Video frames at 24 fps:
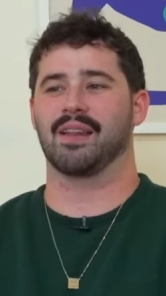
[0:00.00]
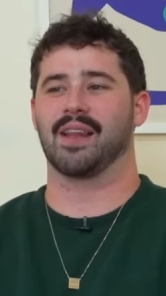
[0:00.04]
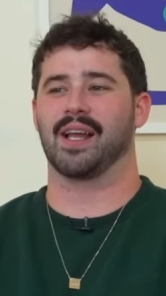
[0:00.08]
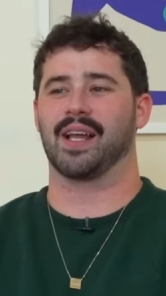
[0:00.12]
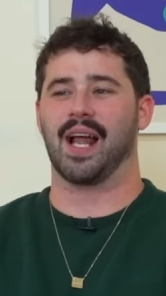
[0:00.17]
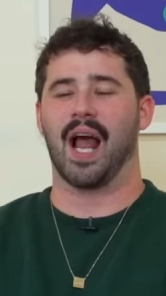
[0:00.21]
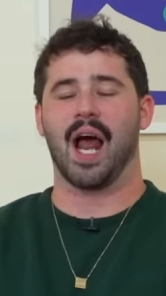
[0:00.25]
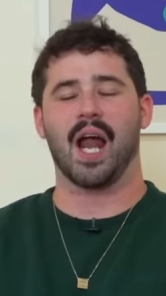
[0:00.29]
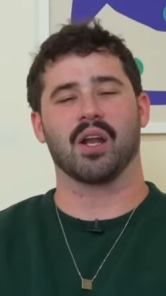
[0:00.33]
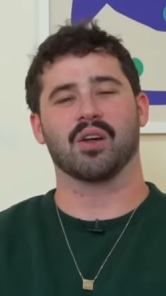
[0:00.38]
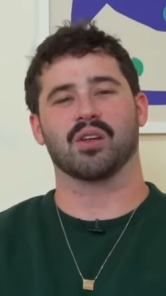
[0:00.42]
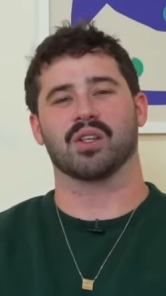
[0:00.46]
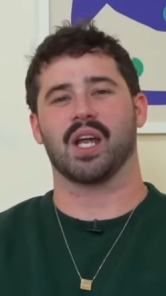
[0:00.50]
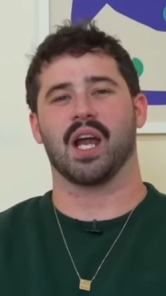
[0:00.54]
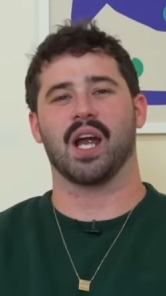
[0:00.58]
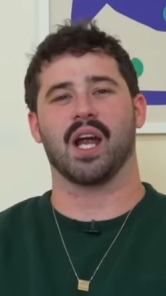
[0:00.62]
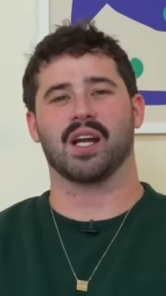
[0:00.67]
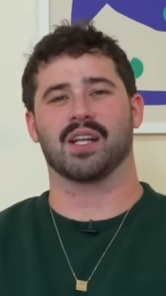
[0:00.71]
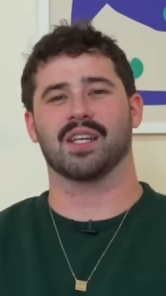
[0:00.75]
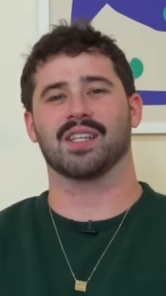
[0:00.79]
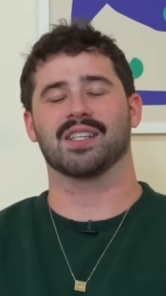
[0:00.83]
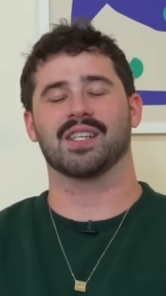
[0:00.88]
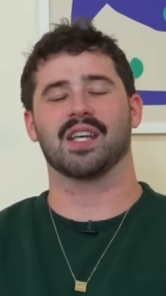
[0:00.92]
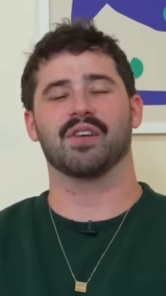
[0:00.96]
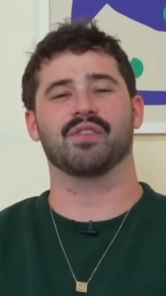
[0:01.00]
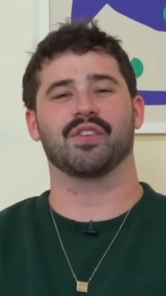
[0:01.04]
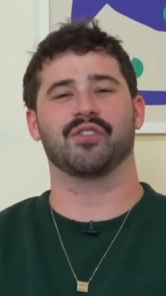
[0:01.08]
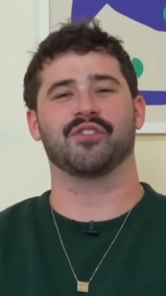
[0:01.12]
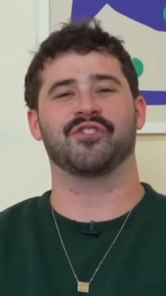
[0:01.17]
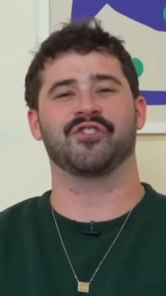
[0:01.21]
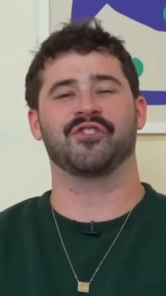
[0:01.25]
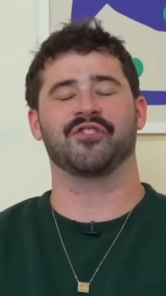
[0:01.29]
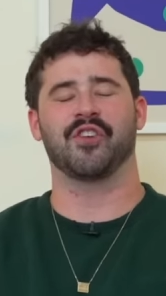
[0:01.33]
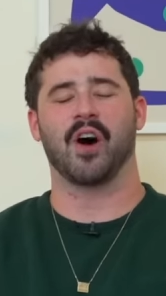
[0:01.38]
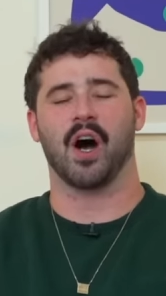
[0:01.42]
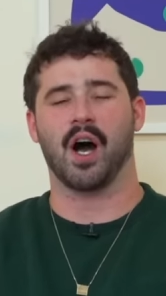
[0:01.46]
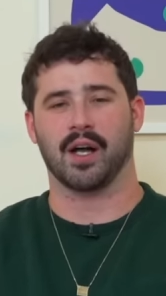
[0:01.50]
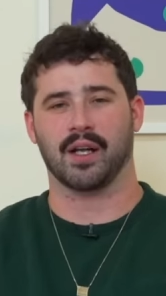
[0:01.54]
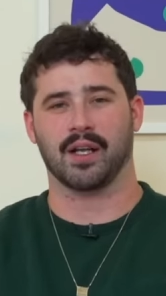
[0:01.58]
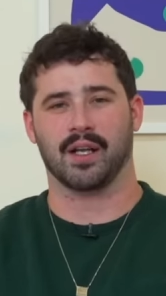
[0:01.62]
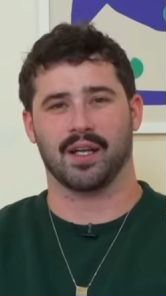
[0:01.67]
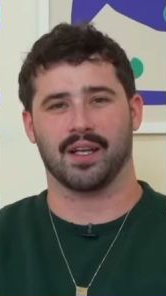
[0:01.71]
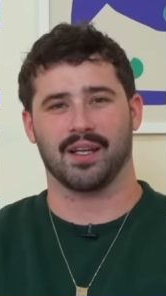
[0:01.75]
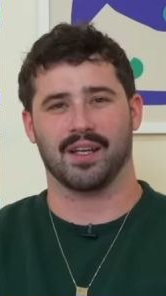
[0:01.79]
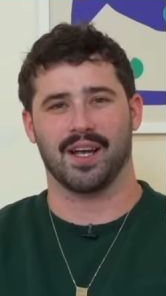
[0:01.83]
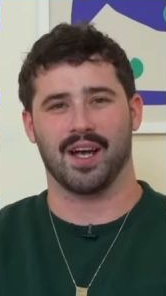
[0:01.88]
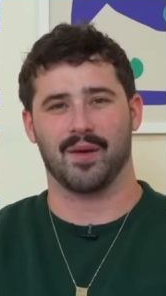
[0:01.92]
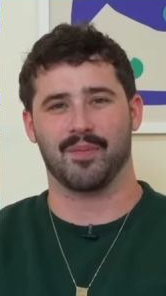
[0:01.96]
like, I don't care, I could give a fuck
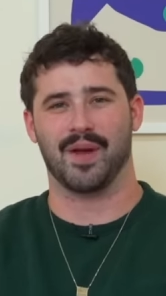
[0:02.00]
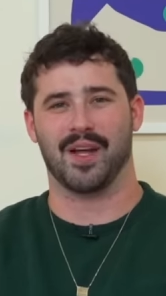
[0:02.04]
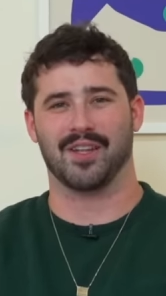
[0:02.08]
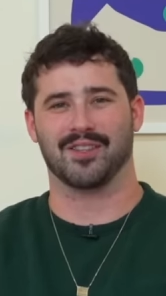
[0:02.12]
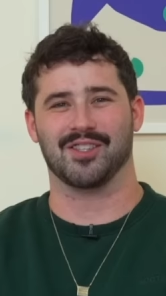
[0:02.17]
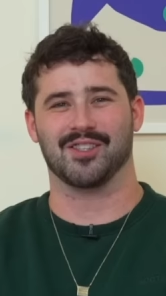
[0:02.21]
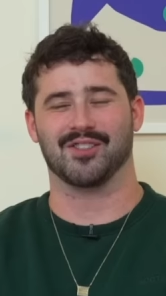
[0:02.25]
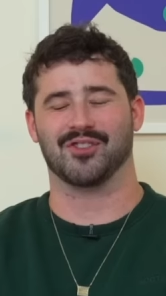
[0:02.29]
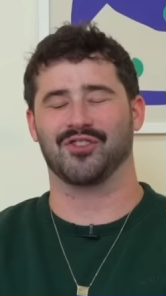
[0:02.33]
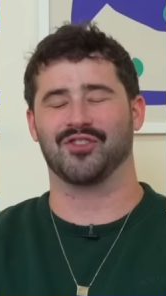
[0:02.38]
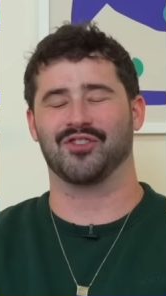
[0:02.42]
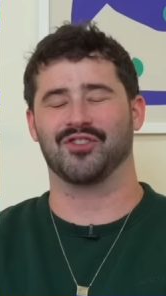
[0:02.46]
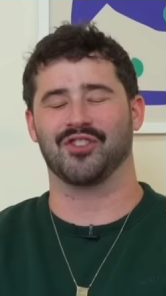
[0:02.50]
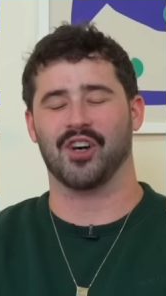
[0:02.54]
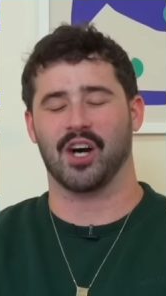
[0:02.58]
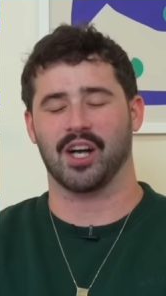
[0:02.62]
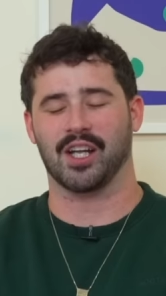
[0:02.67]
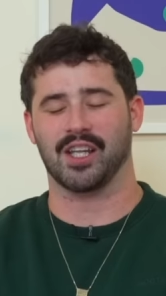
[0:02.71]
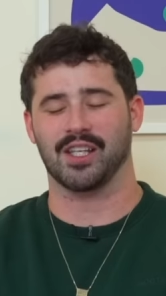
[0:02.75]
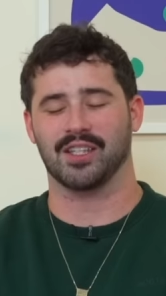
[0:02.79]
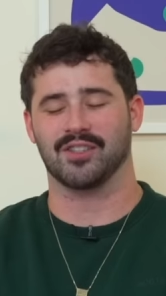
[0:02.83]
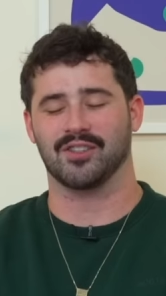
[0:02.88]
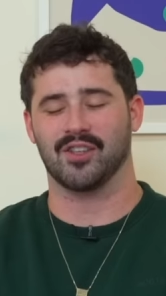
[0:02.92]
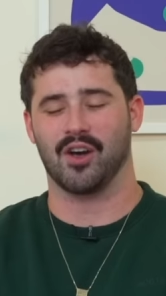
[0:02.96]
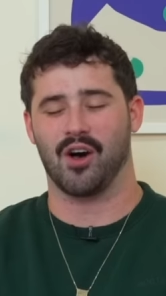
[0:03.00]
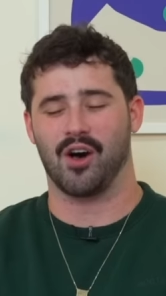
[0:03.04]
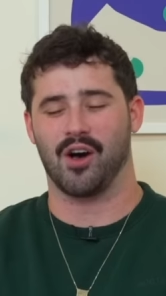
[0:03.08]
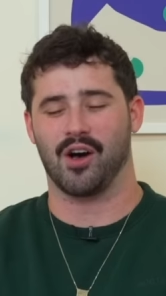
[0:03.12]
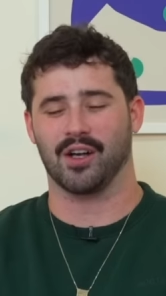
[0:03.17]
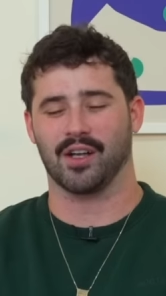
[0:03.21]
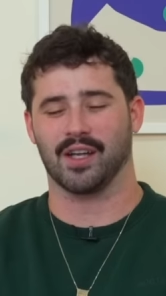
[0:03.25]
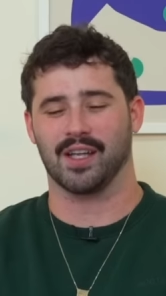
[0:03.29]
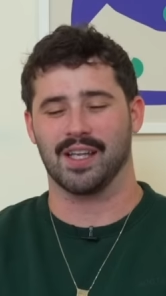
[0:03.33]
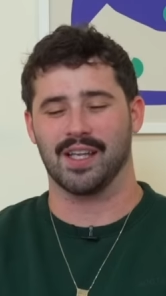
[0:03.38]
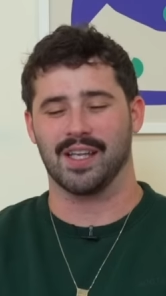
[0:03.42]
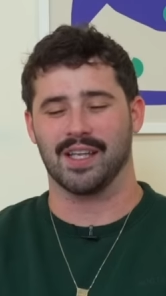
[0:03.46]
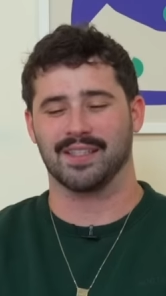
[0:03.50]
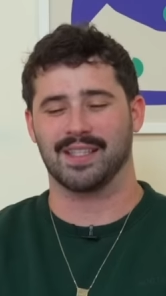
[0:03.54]
about this fucking dog